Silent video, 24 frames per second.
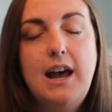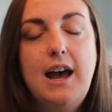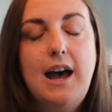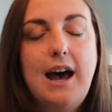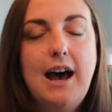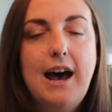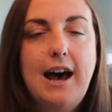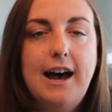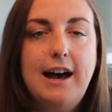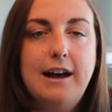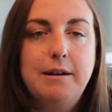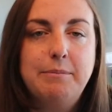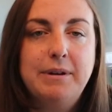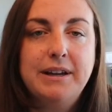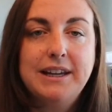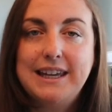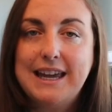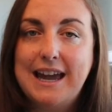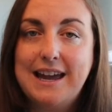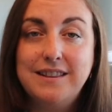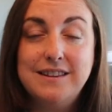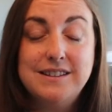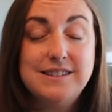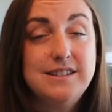
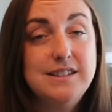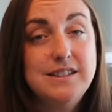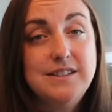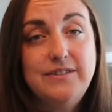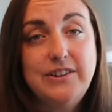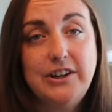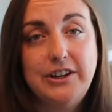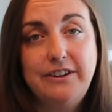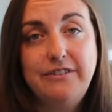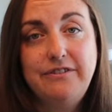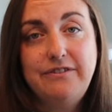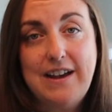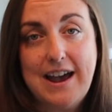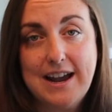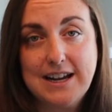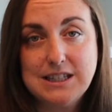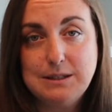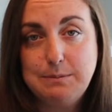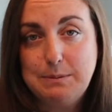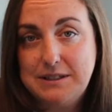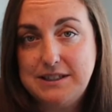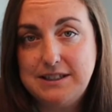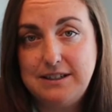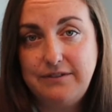Again, this is very
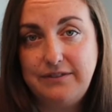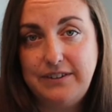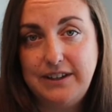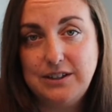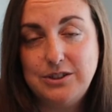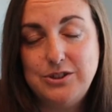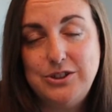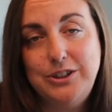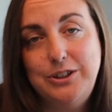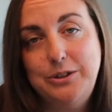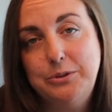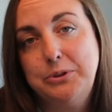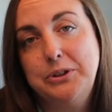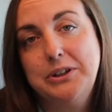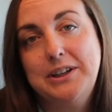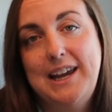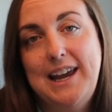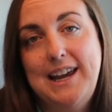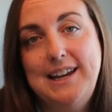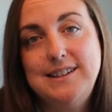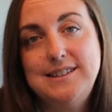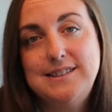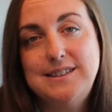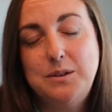fact-specific to your
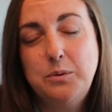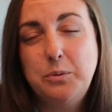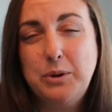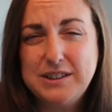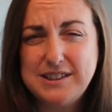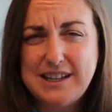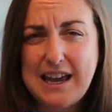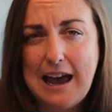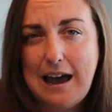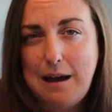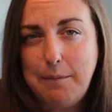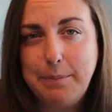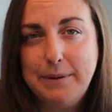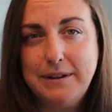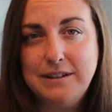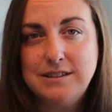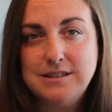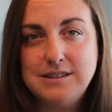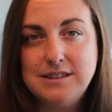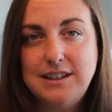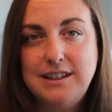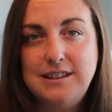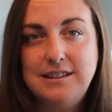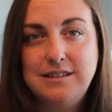case and what's
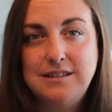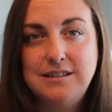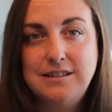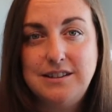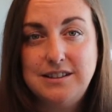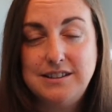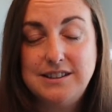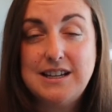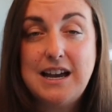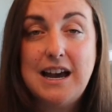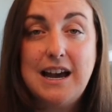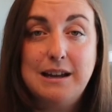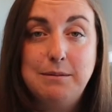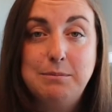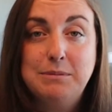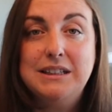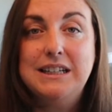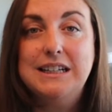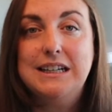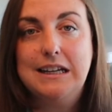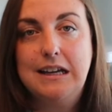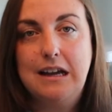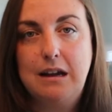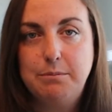happened in the time
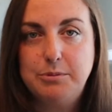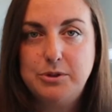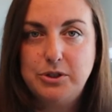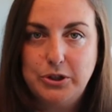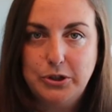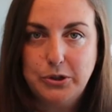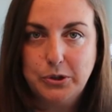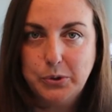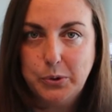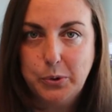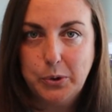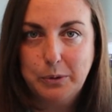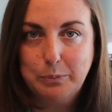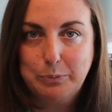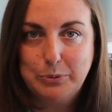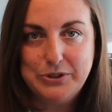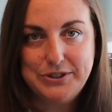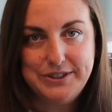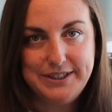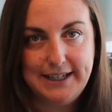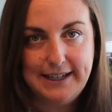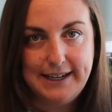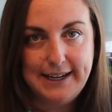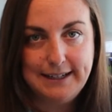leading up to your court
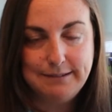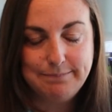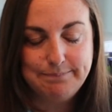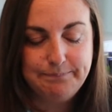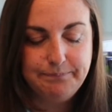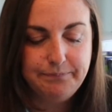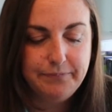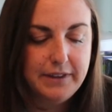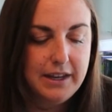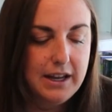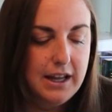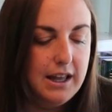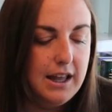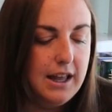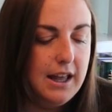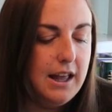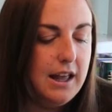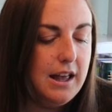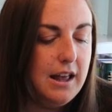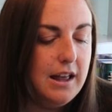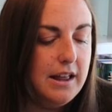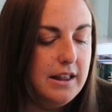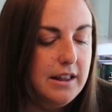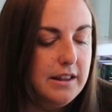proceeding.
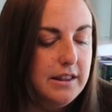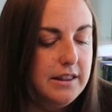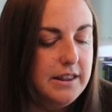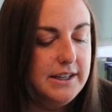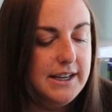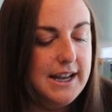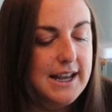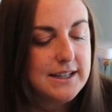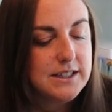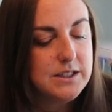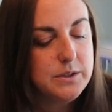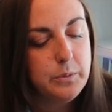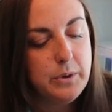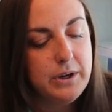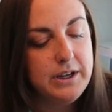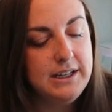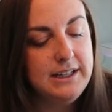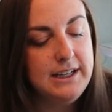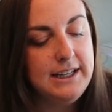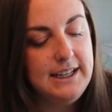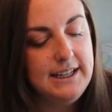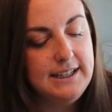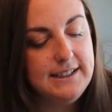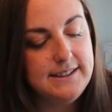The next one
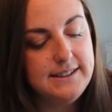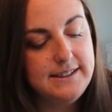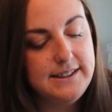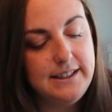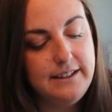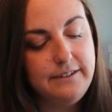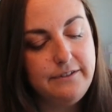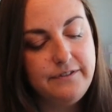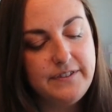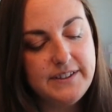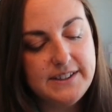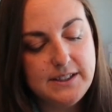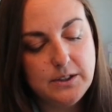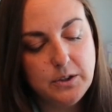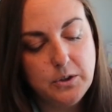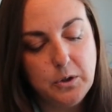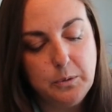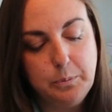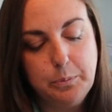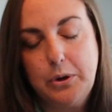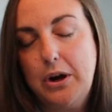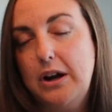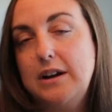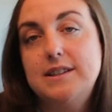is the
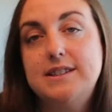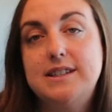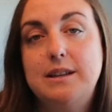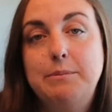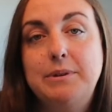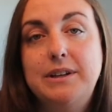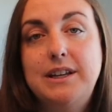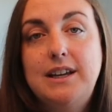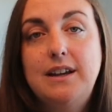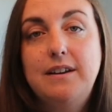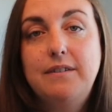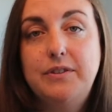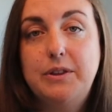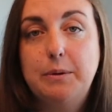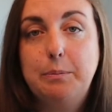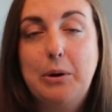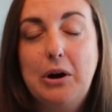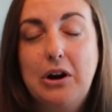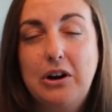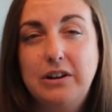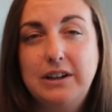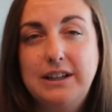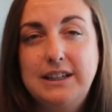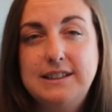physical proximity of the
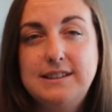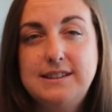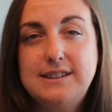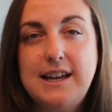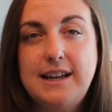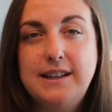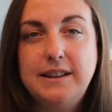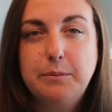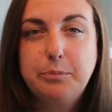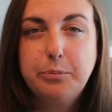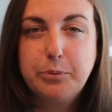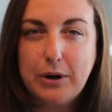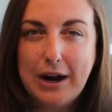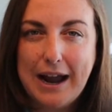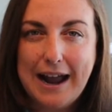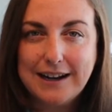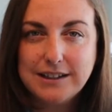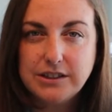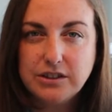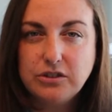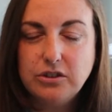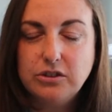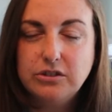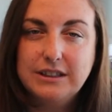parties and the
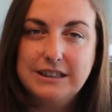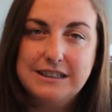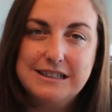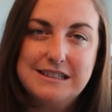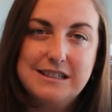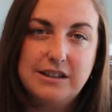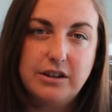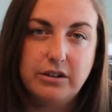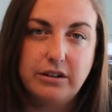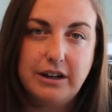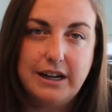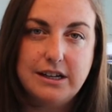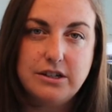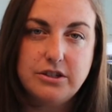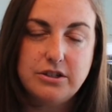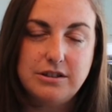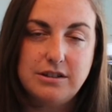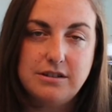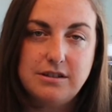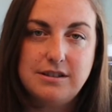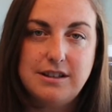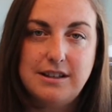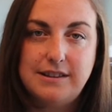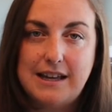practical
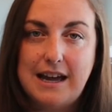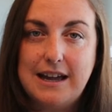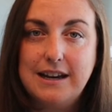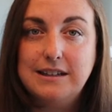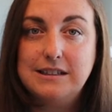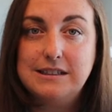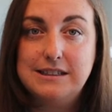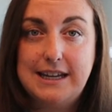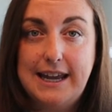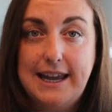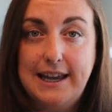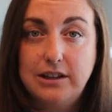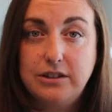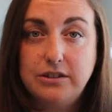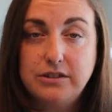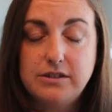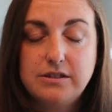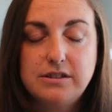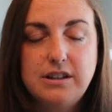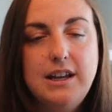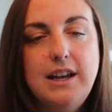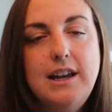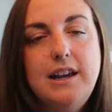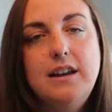considerations that
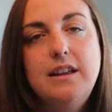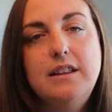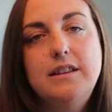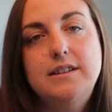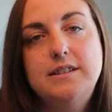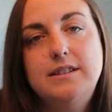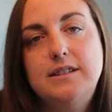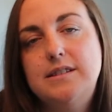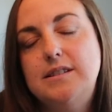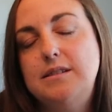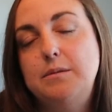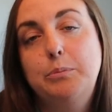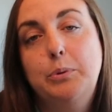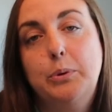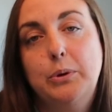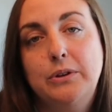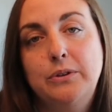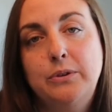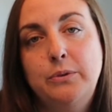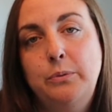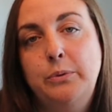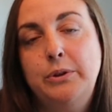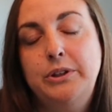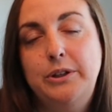entails. This is
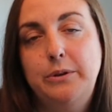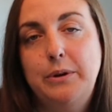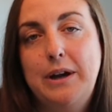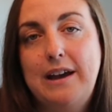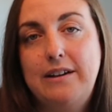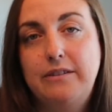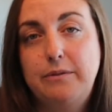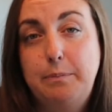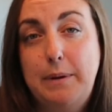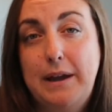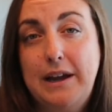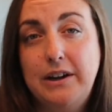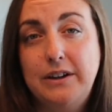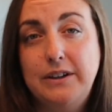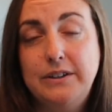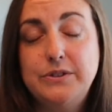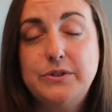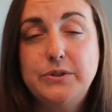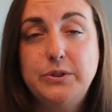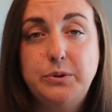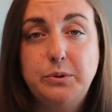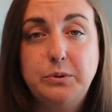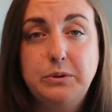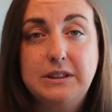important when you have
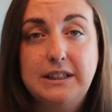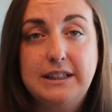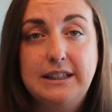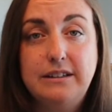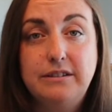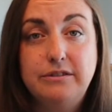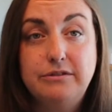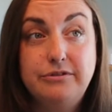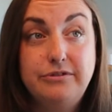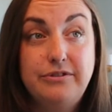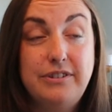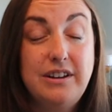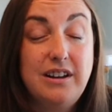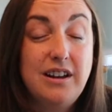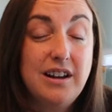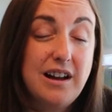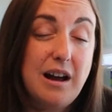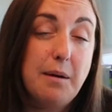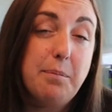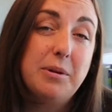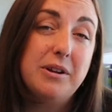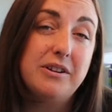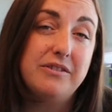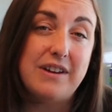parents who live a
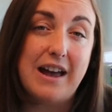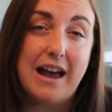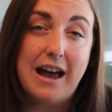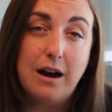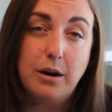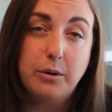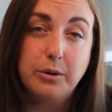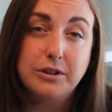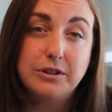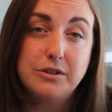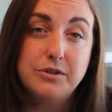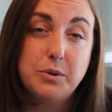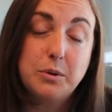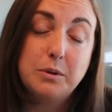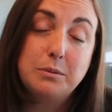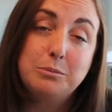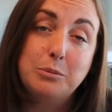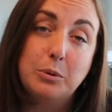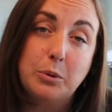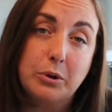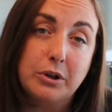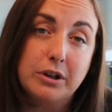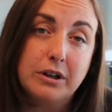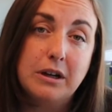couple of hours or
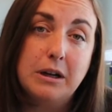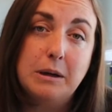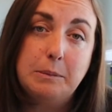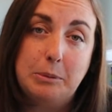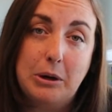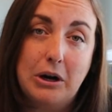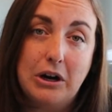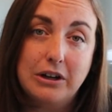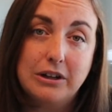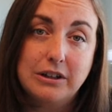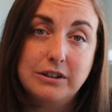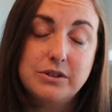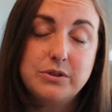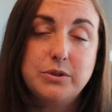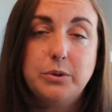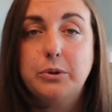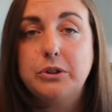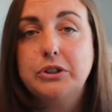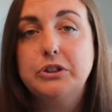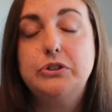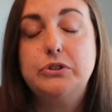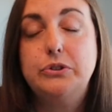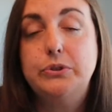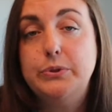more apart,
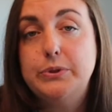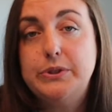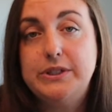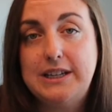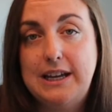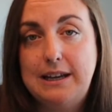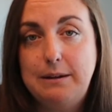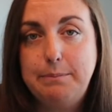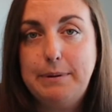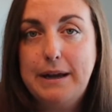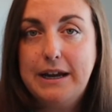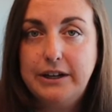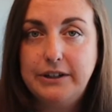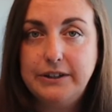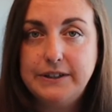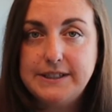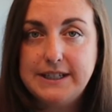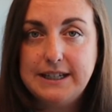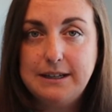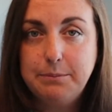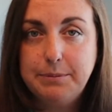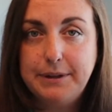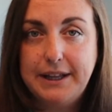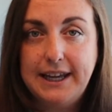or a 2-state
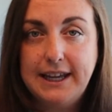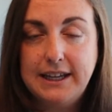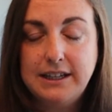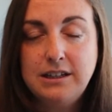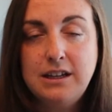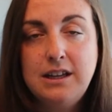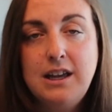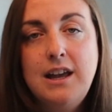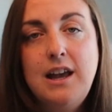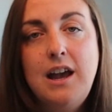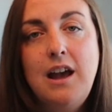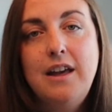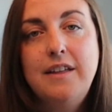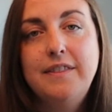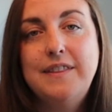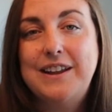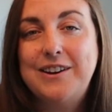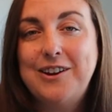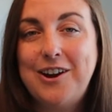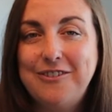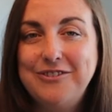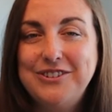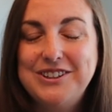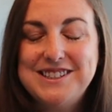parenting plan. That
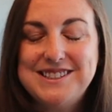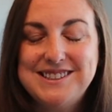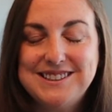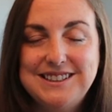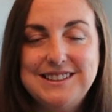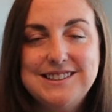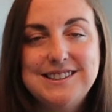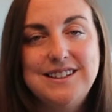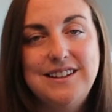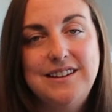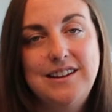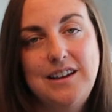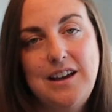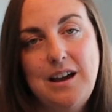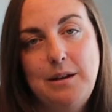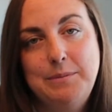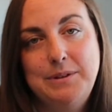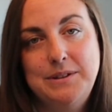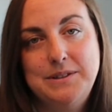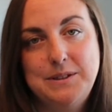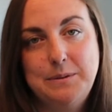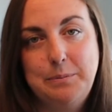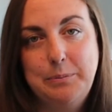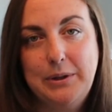obviously is going to come
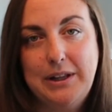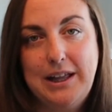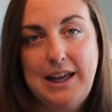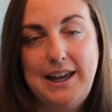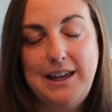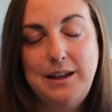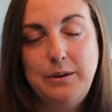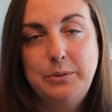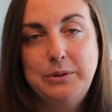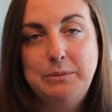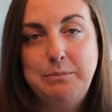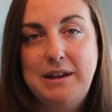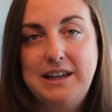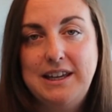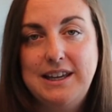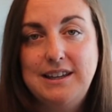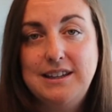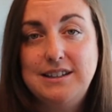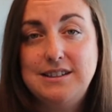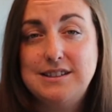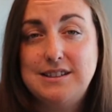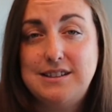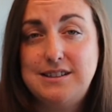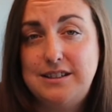into play when
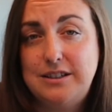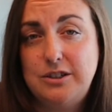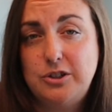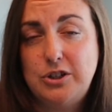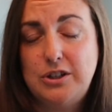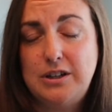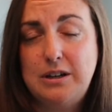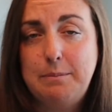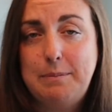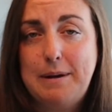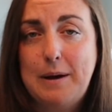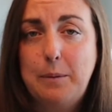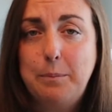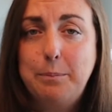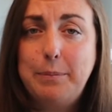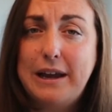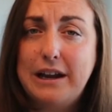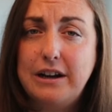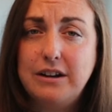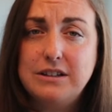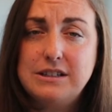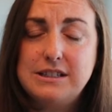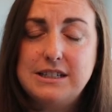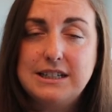making a decision about
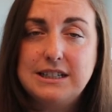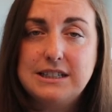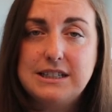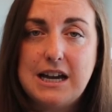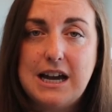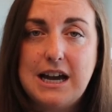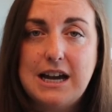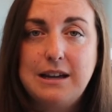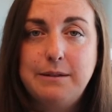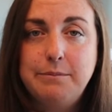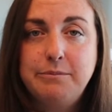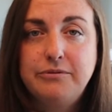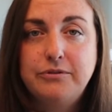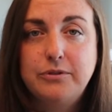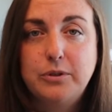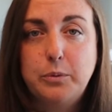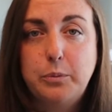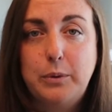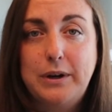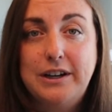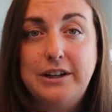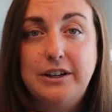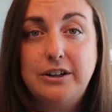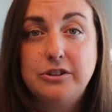parenting time for
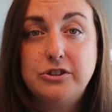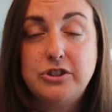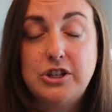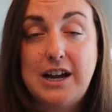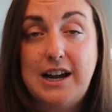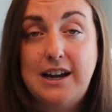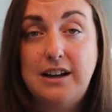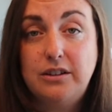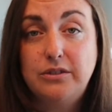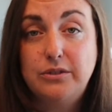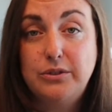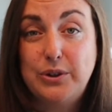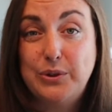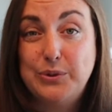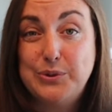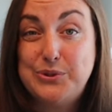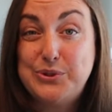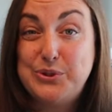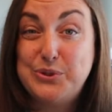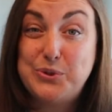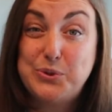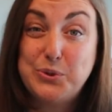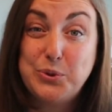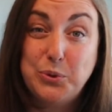where your child goes
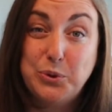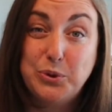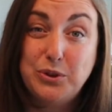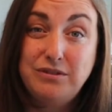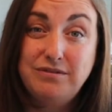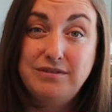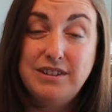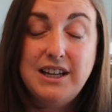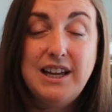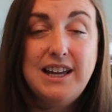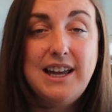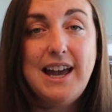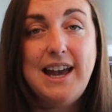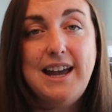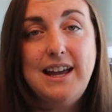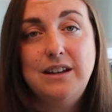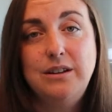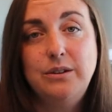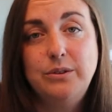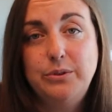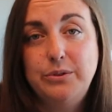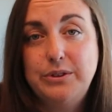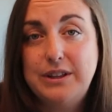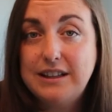to school
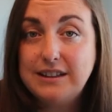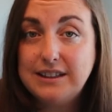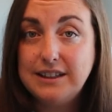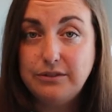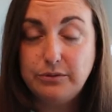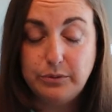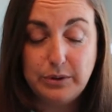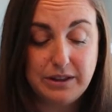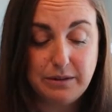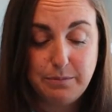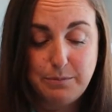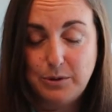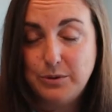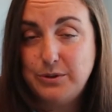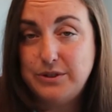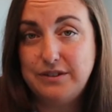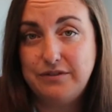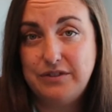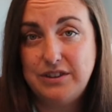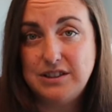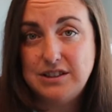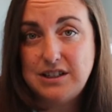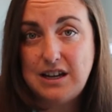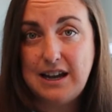and who they live with most
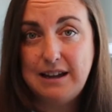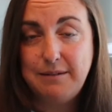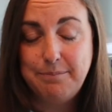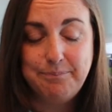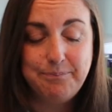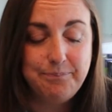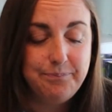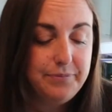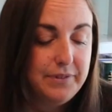of the time.